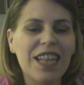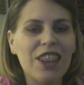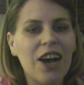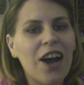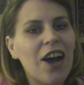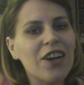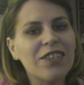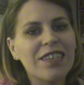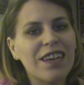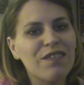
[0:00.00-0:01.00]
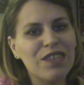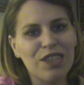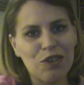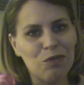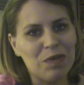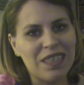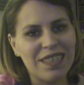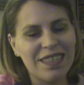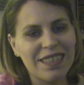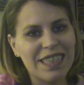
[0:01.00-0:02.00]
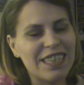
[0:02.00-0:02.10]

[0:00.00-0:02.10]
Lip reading: the heart of the Scoobies.